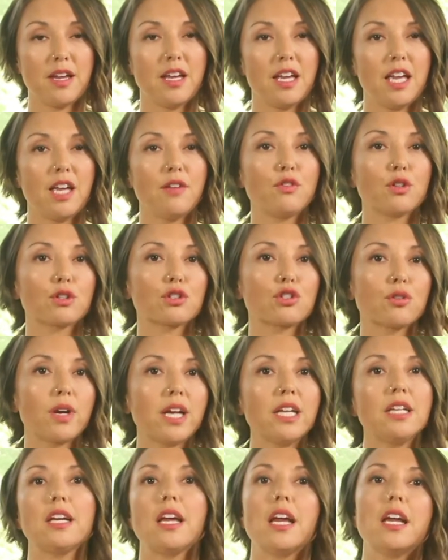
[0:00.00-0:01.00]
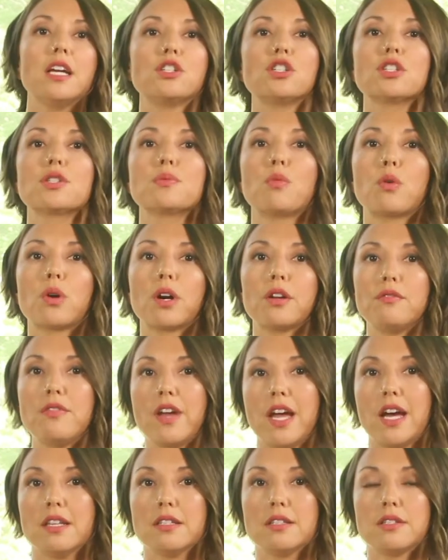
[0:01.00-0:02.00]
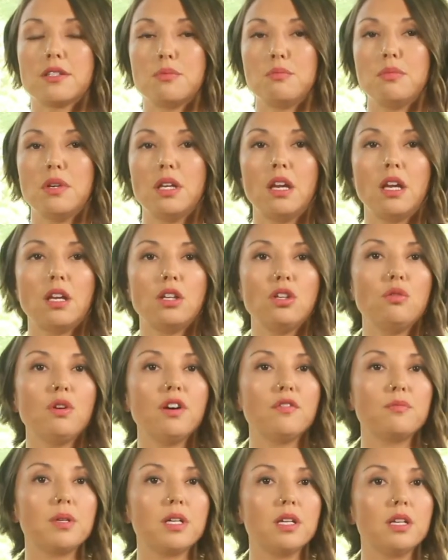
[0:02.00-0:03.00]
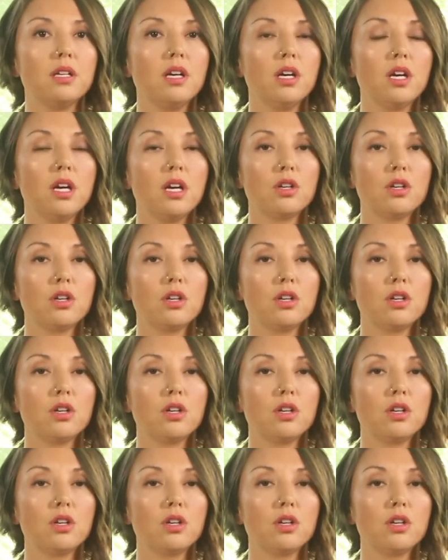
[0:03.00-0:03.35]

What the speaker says: If your training age is more advanced, meaning you have been